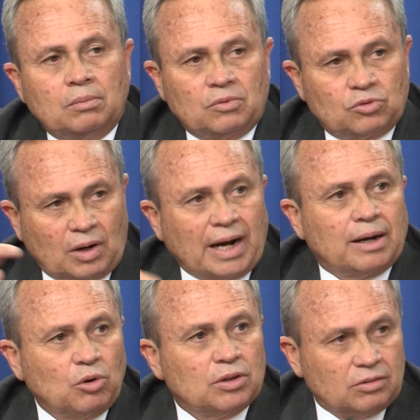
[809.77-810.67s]
So I
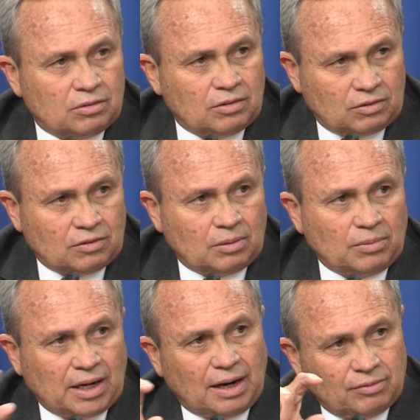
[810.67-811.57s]
am on the system,
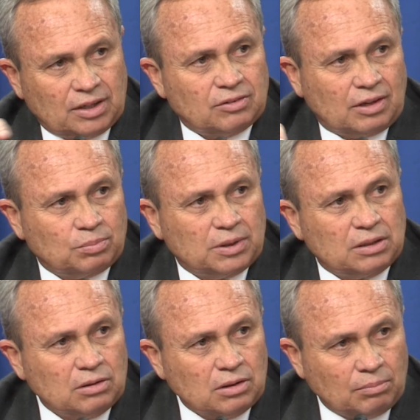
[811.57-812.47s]
I have an assessment
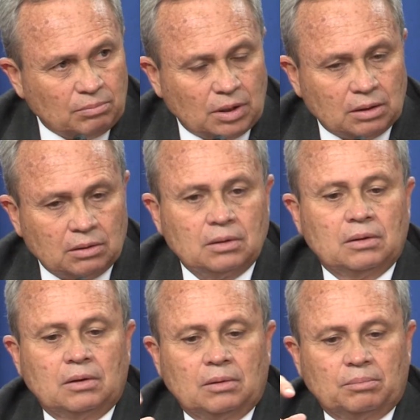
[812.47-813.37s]
number.
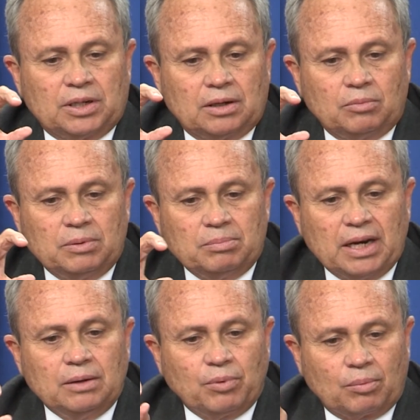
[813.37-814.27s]
But there will be
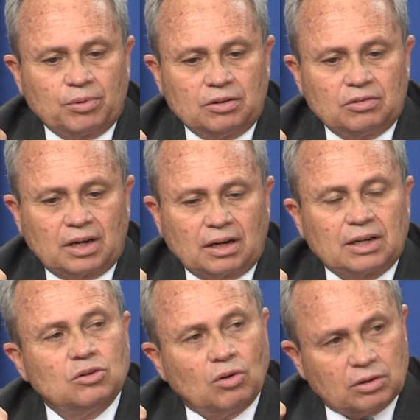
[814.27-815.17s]
many properties that are
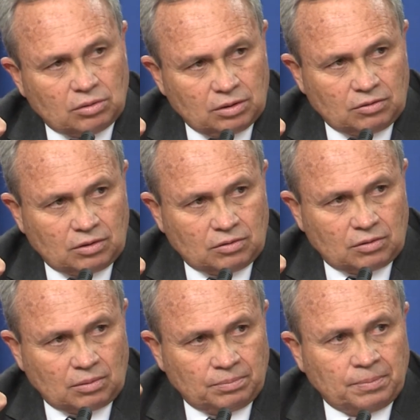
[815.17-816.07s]
not on the
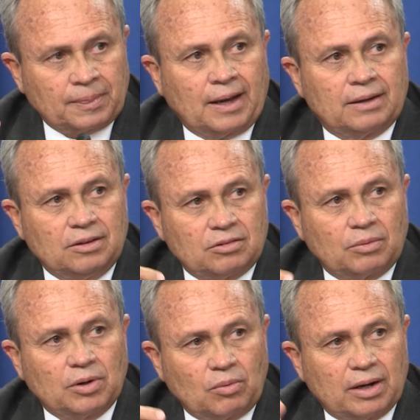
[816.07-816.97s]
system, and these
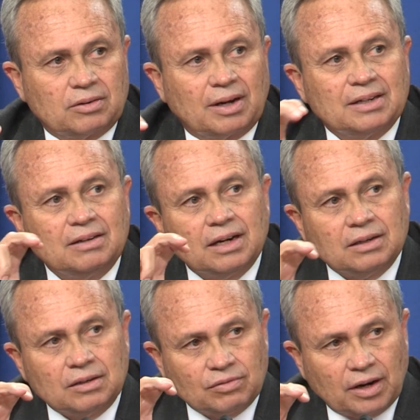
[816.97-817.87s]
are required to
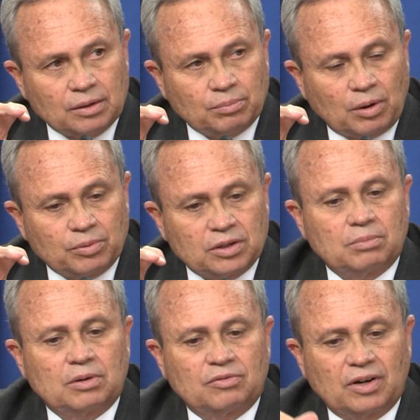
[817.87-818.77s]
identify the property.
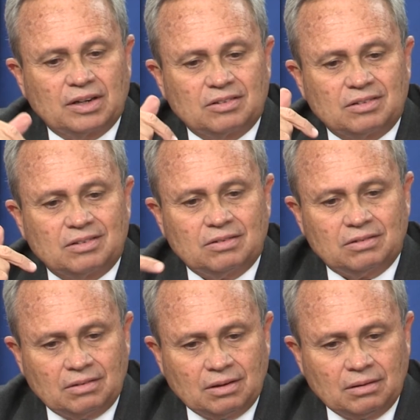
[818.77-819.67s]
But for
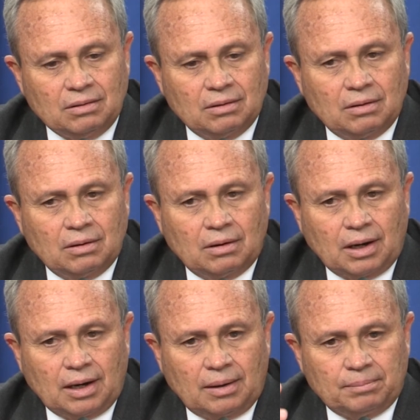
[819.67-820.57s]
existing
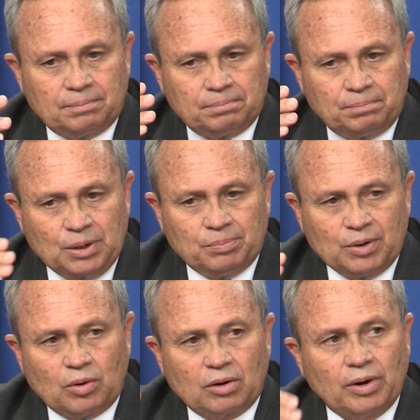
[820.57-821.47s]
um, people
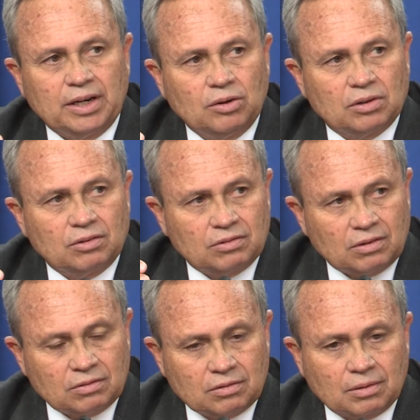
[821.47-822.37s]
who are already on the
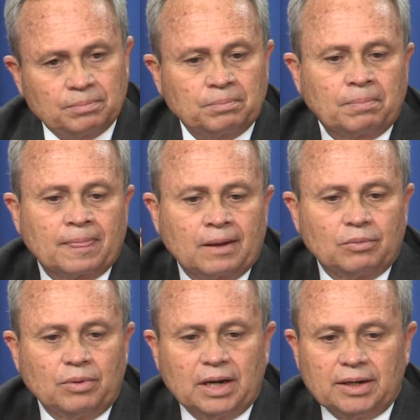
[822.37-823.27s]
system,
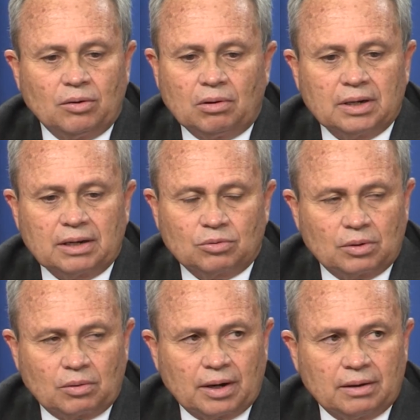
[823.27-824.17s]
really all that's
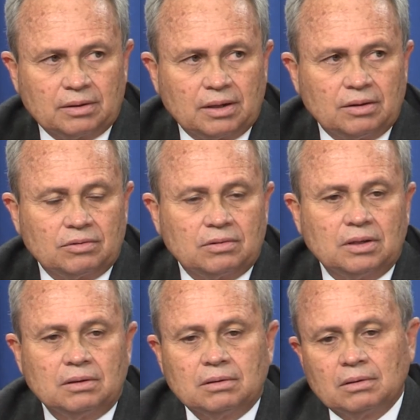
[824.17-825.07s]
required is
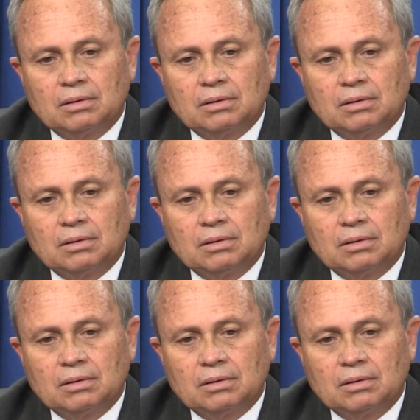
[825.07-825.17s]
the